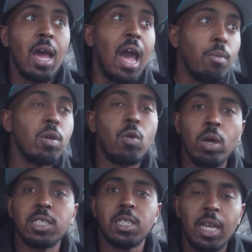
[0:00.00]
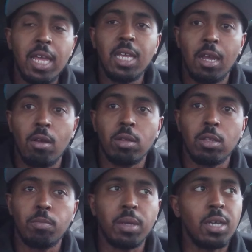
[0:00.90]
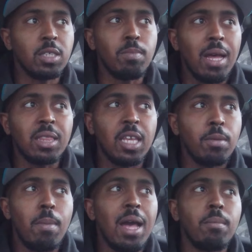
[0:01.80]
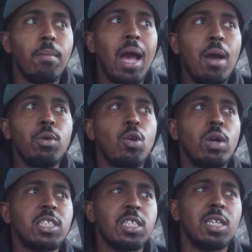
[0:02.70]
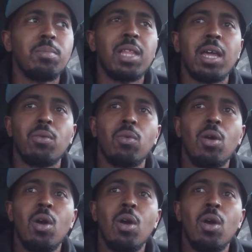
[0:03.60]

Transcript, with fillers: I would question a character because my thing, my I would question them like,